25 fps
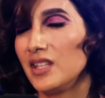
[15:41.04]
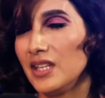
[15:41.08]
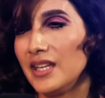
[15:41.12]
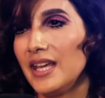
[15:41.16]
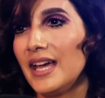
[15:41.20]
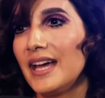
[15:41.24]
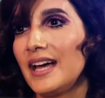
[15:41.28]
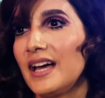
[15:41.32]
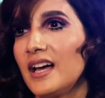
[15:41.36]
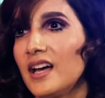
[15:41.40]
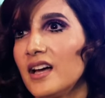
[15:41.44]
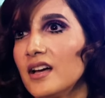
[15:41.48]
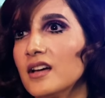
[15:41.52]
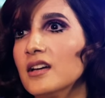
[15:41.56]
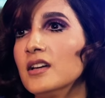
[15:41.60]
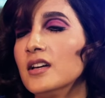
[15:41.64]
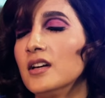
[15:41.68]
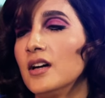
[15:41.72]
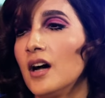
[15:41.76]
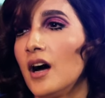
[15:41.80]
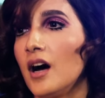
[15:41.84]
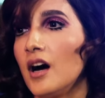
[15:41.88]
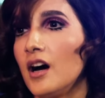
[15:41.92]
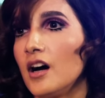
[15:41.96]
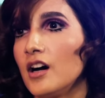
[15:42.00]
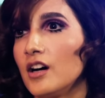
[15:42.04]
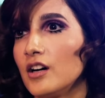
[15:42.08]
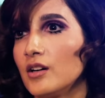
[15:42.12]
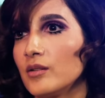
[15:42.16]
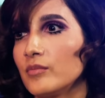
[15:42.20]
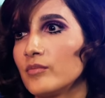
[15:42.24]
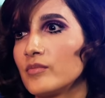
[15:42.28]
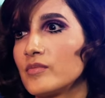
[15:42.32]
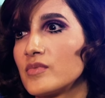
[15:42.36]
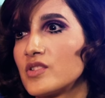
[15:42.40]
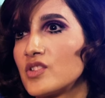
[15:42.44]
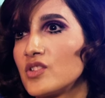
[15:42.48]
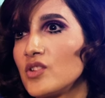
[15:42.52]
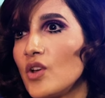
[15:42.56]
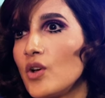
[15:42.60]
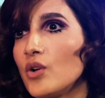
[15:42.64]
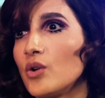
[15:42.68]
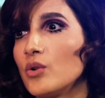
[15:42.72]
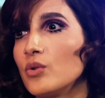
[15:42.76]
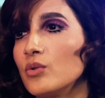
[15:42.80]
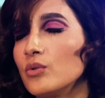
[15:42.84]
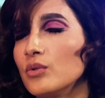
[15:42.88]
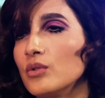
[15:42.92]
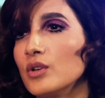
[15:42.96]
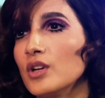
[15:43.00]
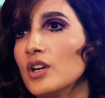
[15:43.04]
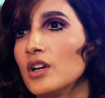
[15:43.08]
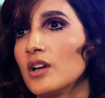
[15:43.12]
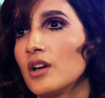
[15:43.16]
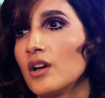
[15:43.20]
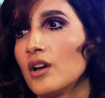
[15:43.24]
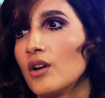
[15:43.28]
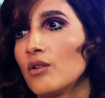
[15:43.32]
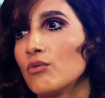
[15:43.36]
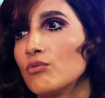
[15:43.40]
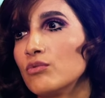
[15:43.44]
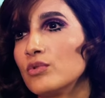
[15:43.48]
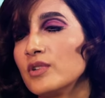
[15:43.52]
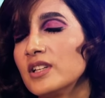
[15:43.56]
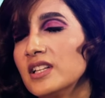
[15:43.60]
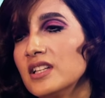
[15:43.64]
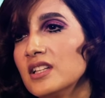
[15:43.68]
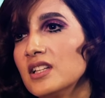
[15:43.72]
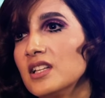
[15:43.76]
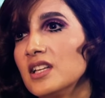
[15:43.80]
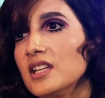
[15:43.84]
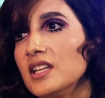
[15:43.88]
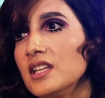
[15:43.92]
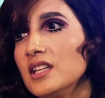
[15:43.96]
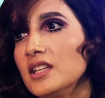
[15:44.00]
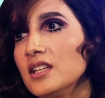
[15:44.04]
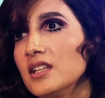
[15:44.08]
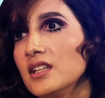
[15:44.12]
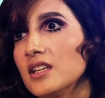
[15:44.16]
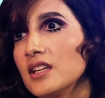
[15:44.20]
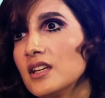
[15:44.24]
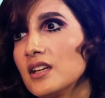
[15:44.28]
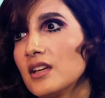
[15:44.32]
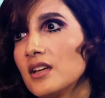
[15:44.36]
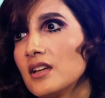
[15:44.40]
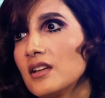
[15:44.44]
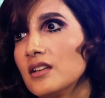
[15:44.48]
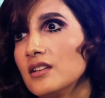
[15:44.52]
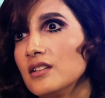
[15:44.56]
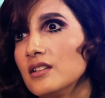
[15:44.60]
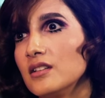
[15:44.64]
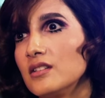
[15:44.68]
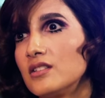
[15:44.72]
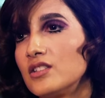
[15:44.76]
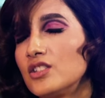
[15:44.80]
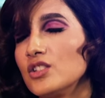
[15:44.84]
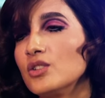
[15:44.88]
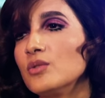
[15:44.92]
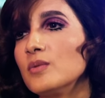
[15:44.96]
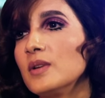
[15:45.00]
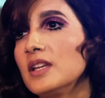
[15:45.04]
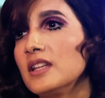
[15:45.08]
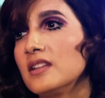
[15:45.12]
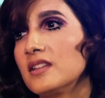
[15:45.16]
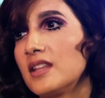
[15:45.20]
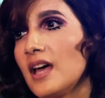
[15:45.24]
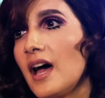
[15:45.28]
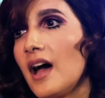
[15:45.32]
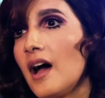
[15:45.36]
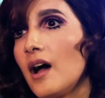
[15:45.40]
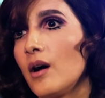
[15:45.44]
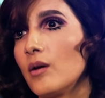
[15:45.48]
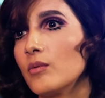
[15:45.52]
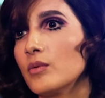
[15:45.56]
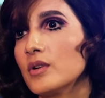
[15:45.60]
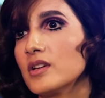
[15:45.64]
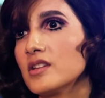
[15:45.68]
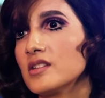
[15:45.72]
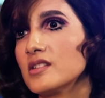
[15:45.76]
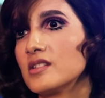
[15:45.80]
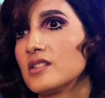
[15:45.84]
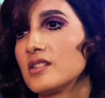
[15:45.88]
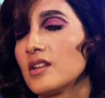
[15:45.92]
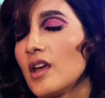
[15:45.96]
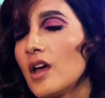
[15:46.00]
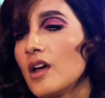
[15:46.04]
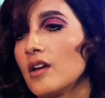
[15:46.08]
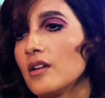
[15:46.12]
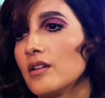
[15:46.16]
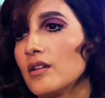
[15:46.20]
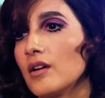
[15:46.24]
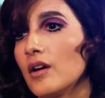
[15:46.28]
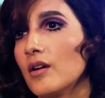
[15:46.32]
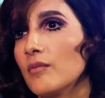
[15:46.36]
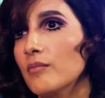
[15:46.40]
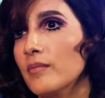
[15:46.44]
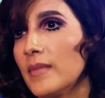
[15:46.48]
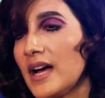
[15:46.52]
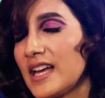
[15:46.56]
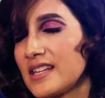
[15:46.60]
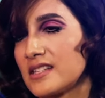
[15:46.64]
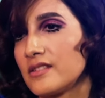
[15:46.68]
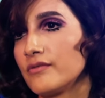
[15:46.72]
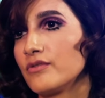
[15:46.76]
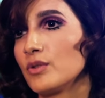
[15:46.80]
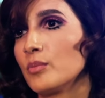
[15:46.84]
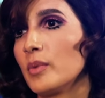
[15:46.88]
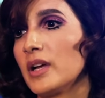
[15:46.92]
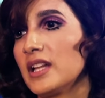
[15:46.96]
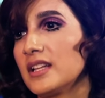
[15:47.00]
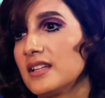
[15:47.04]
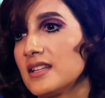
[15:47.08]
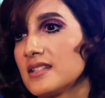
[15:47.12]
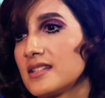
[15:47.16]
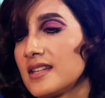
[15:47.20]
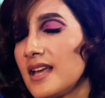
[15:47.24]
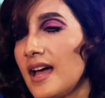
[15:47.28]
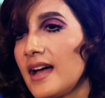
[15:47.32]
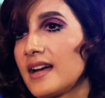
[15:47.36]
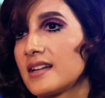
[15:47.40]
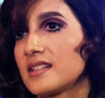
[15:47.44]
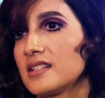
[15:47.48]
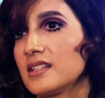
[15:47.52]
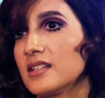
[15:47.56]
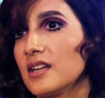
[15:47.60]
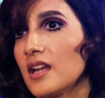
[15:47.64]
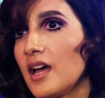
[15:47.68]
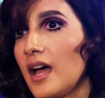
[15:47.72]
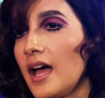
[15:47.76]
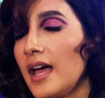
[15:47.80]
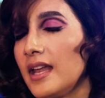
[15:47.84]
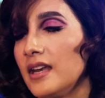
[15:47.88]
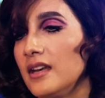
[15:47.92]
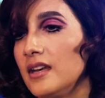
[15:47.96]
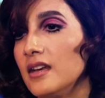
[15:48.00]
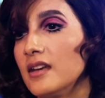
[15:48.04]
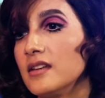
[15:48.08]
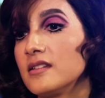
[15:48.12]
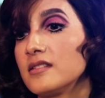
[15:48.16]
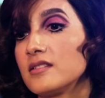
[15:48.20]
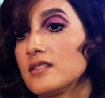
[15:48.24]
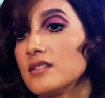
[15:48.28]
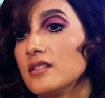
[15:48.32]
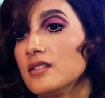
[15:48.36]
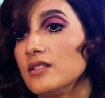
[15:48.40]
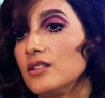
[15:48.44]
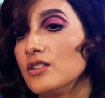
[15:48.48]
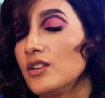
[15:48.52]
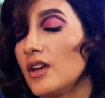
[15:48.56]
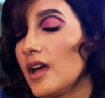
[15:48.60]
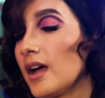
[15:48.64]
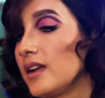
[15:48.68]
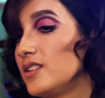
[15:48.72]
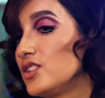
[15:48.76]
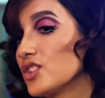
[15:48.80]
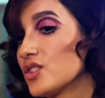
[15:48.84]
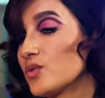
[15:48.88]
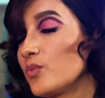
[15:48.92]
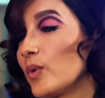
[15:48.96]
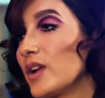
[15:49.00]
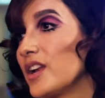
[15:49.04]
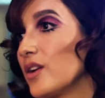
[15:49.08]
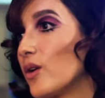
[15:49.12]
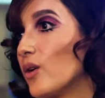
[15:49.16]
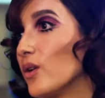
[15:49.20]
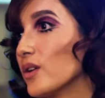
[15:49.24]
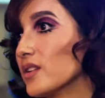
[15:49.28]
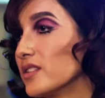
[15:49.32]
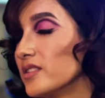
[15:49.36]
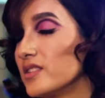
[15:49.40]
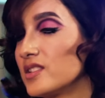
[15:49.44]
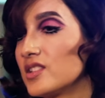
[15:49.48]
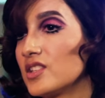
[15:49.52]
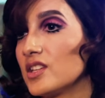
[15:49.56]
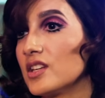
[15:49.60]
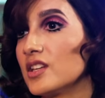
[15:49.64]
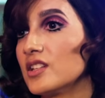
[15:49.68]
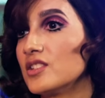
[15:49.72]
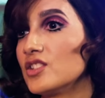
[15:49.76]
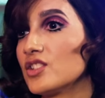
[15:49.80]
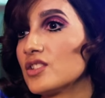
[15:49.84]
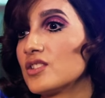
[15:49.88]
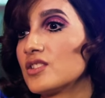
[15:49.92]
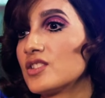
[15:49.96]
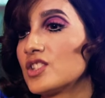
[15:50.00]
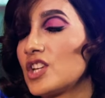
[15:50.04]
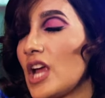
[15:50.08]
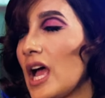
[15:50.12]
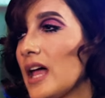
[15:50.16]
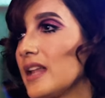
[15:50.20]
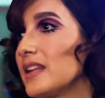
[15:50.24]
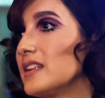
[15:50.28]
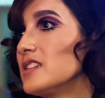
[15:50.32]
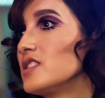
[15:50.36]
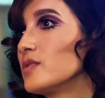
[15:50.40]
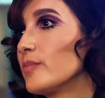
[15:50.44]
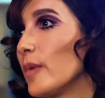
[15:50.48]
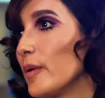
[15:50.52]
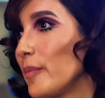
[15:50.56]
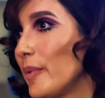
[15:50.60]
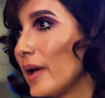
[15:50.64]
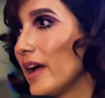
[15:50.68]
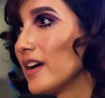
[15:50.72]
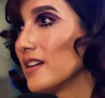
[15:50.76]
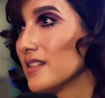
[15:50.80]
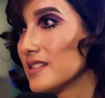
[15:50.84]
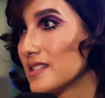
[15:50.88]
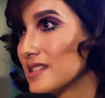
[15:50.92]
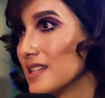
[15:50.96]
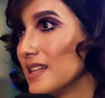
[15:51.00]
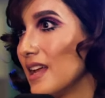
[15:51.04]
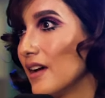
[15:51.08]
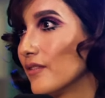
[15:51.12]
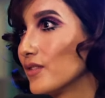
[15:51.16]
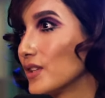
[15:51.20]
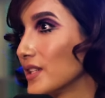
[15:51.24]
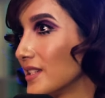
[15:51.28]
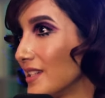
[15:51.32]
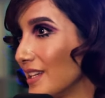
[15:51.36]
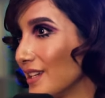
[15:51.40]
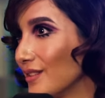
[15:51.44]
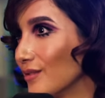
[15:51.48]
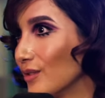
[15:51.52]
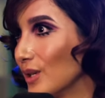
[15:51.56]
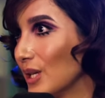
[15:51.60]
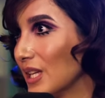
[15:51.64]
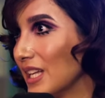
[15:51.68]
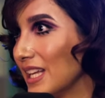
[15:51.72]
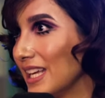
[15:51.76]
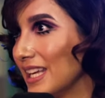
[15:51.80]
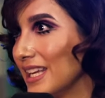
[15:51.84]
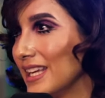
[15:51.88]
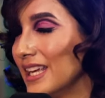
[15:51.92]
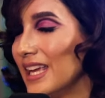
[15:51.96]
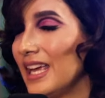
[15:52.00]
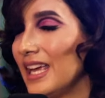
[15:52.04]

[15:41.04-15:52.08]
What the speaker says: Yeah. So really... doing that was a massive rebellious act and I just went on to just challenge my parents and everything really.